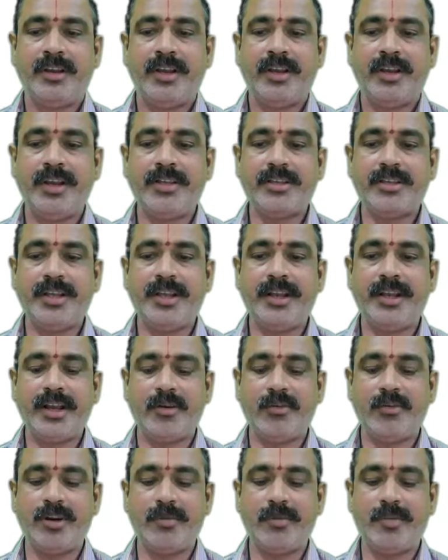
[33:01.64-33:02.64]
Easy
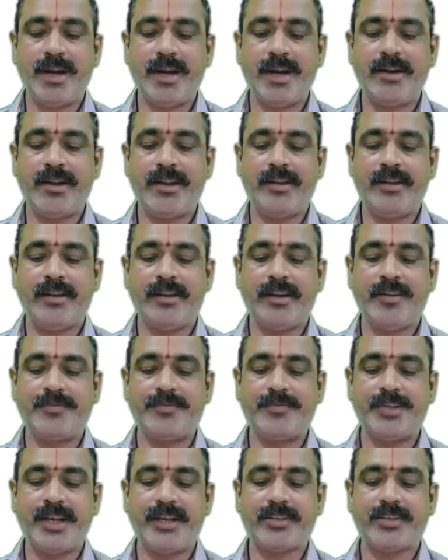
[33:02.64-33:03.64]
countermanding
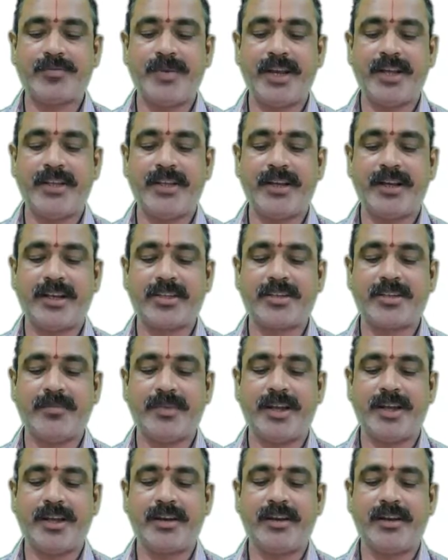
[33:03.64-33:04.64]
of checks by the
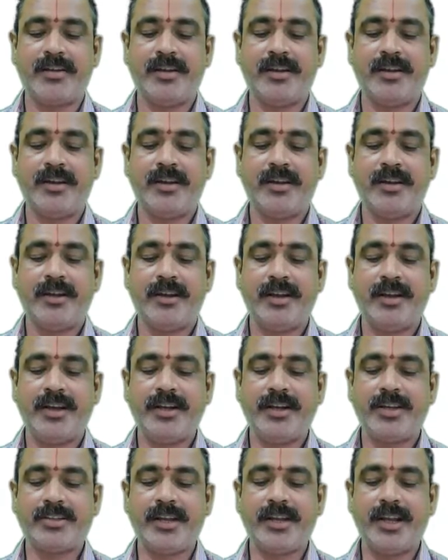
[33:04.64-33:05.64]
customer.
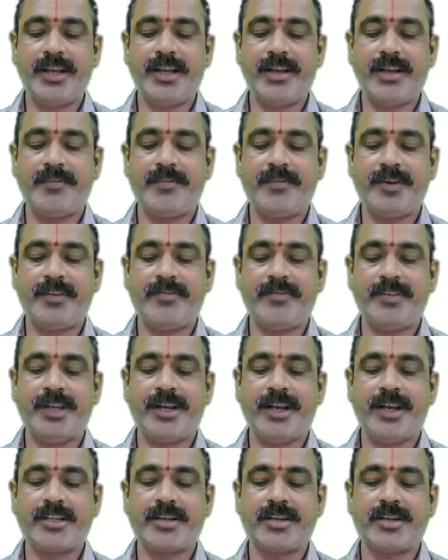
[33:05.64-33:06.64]
It is enough if the
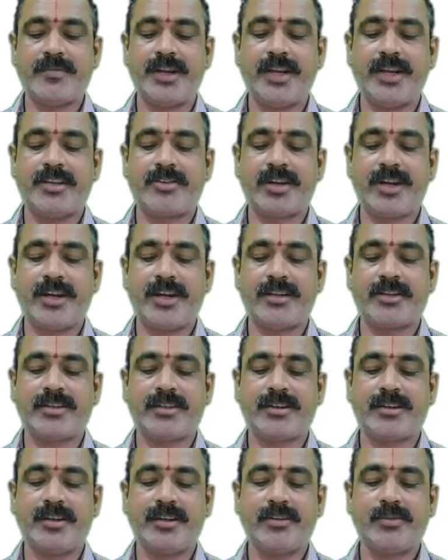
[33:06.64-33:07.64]
customer
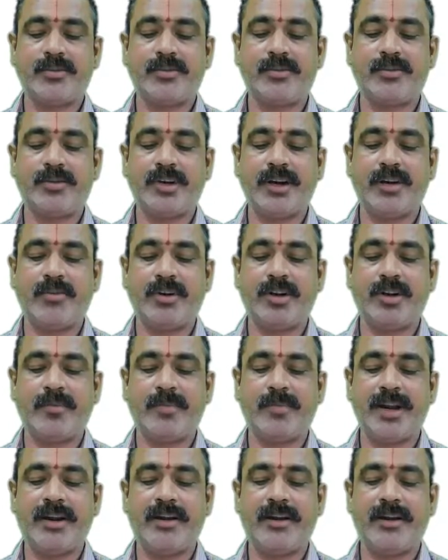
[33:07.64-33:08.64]
instructs to
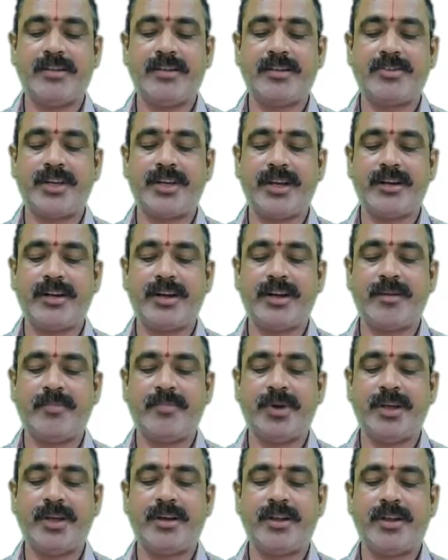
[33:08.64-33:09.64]
countermand the check
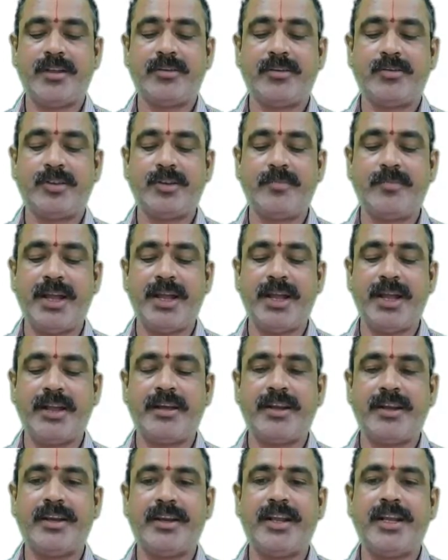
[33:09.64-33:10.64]
number to the
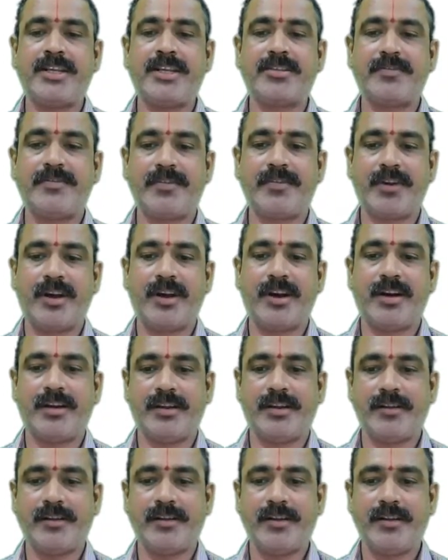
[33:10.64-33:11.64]
banker in case of fraud
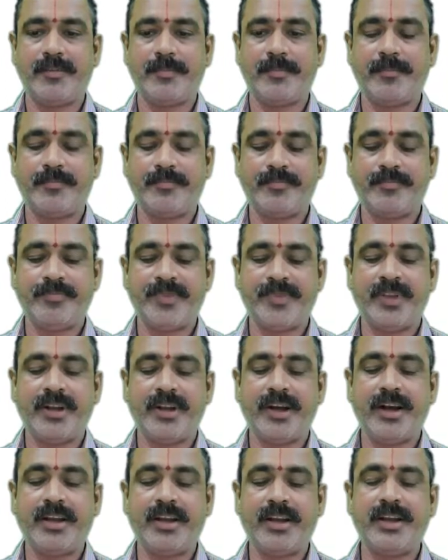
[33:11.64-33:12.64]

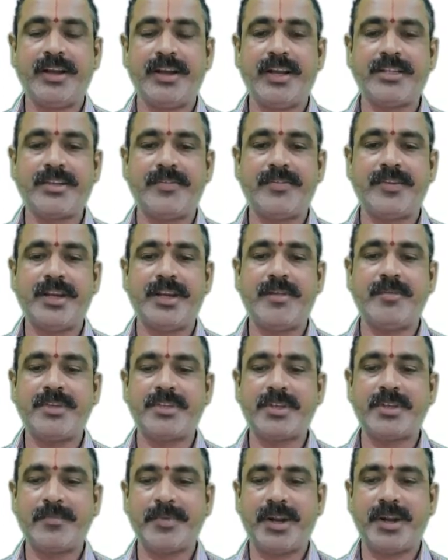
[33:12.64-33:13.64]
or in case of any
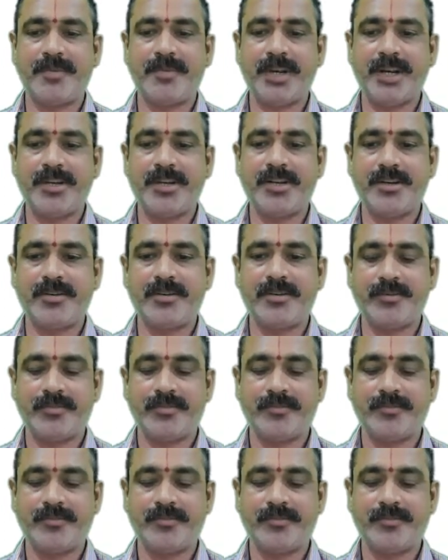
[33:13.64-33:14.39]
misappropriation.